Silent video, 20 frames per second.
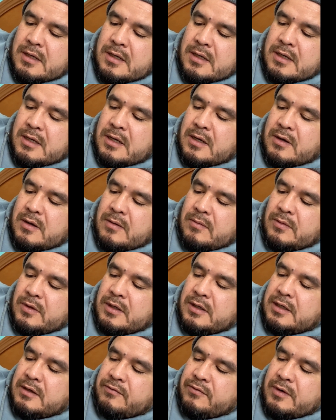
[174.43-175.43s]
And how I'm
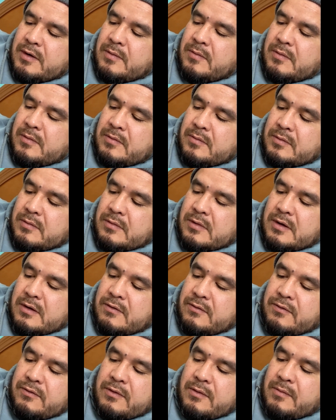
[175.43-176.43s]
learning
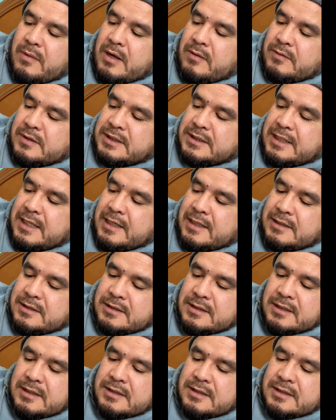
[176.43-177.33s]
from my mistakes